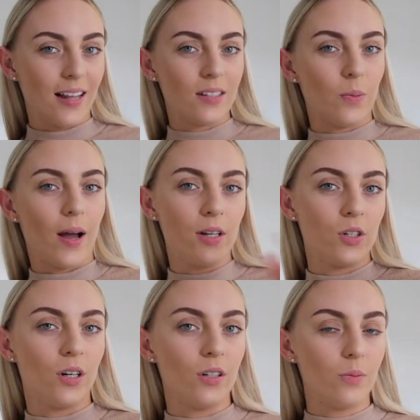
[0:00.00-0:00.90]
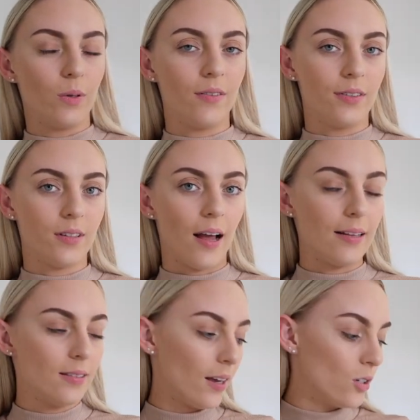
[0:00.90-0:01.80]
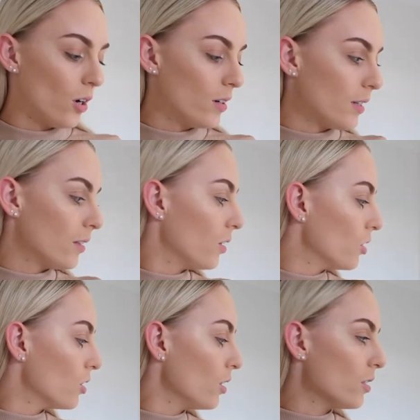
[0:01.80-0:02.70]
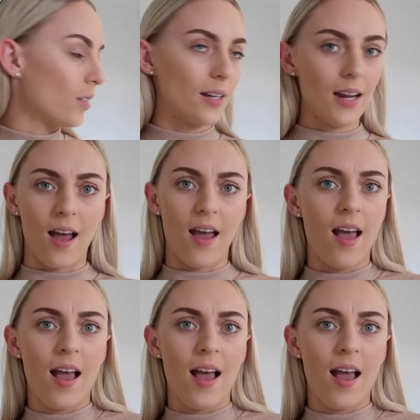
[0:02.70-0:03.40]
that's why i chose whatever size i chose in those shoes and yeah